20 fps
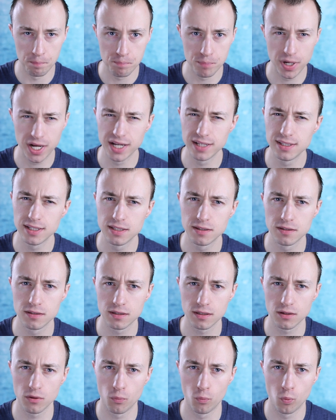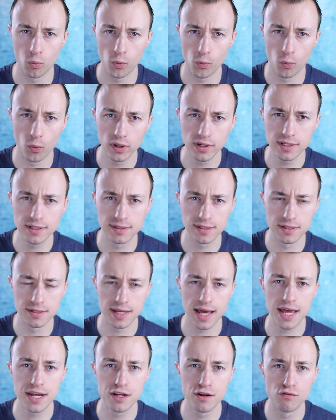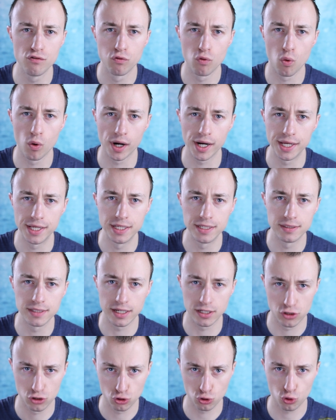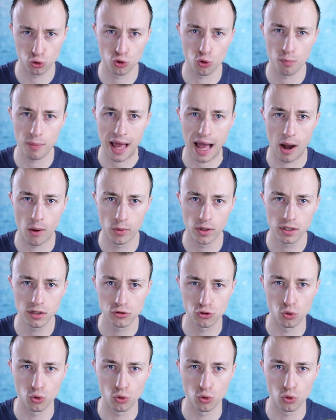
because what it's intended for is external power.